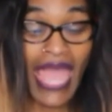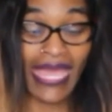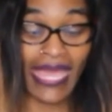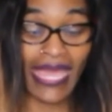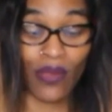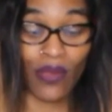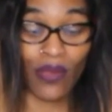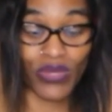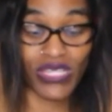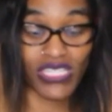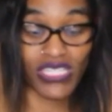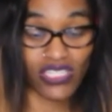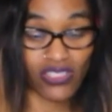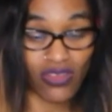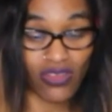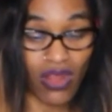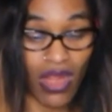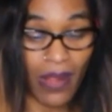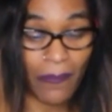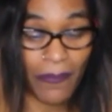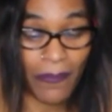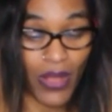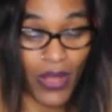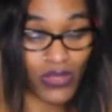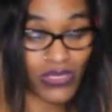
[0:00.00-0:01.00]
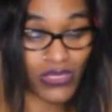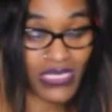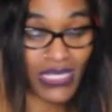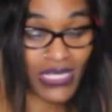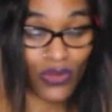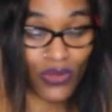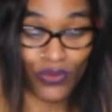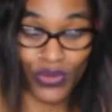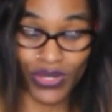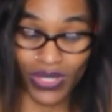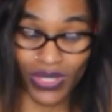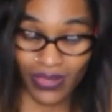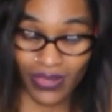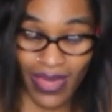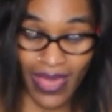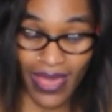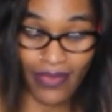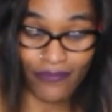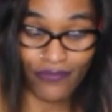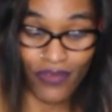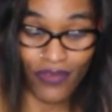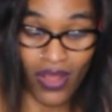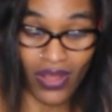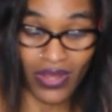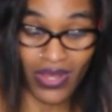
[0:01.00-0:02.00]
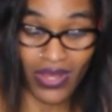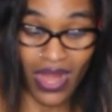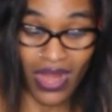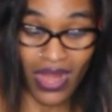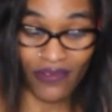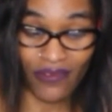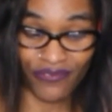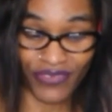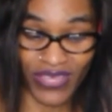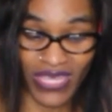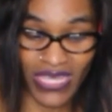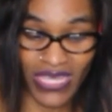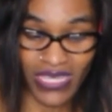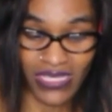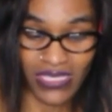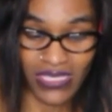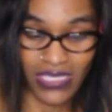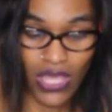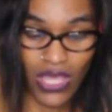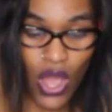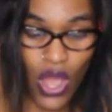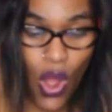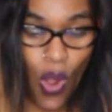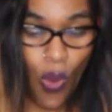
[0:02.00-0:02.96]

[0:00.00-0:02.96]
Can we start posting real life on our feeds?